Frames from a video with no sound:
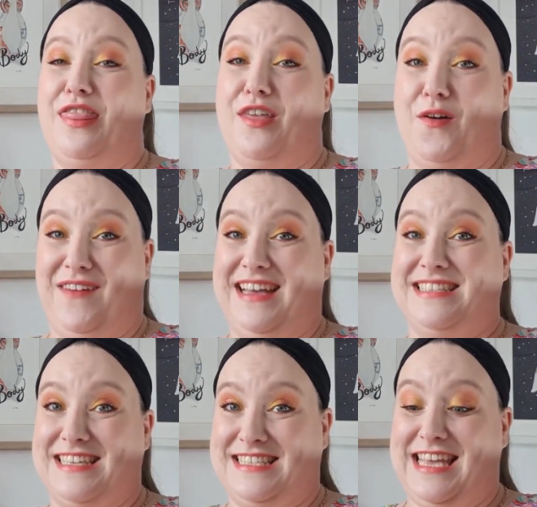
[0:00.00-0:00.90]
though
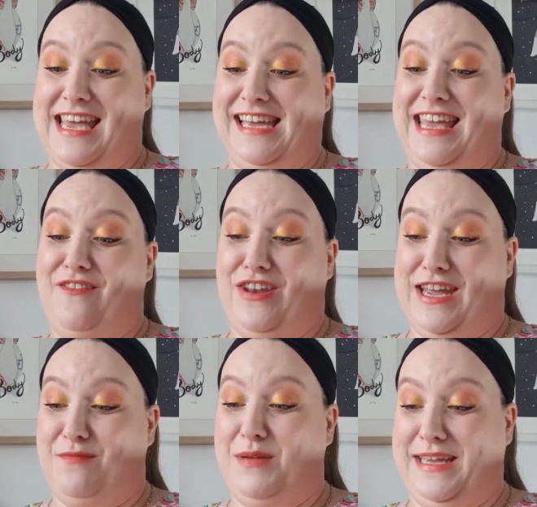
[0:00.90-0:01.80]
as I say, if it
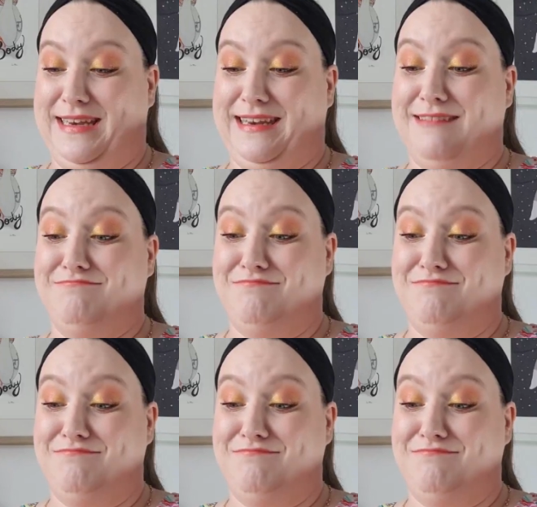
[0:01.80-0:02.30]
had been